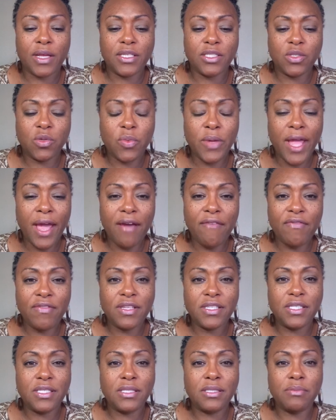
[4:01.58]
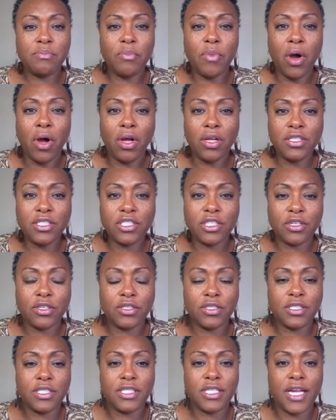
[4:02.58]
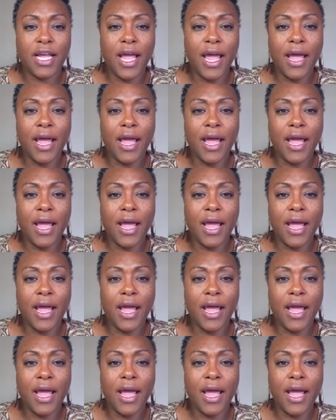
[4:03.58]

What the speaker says: So we have this small church,